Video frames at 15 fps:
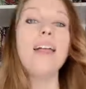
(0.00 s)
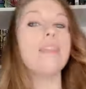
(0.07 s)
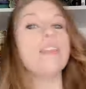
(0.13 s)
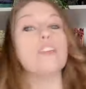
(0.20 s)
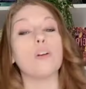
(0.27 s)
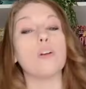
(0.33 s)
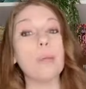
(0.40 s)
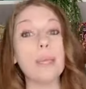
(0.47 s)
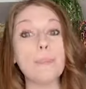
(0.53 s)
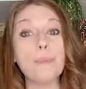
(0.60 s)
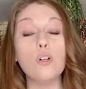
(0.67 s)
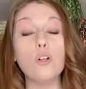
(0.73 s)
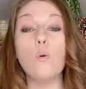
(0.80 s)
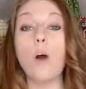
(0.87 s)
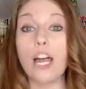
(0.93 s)
These are
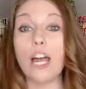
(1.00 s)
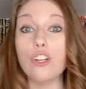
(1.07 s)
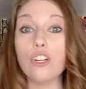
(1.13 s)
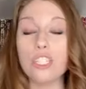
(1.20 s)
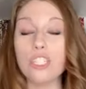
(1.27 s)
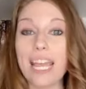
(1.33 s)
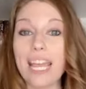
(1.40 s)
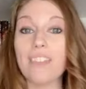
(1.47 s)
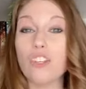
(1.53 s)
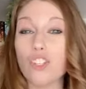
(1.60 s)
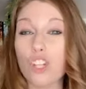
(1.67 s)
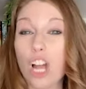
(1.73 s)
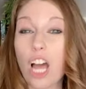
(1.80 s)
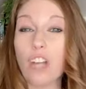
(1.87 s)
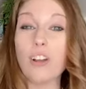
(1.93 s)
people who understand the
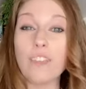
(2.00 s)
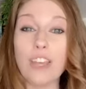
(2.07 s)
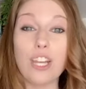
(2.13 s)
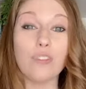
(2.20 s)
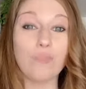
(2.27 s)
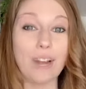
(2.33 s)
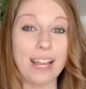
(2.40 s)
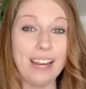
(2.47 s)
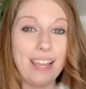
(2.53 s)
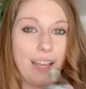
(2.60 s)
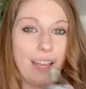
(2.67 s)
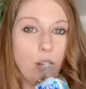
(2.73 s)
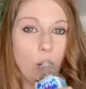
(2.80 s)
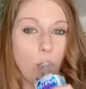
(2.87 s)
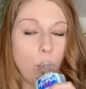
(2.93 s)
genre that you're writing in.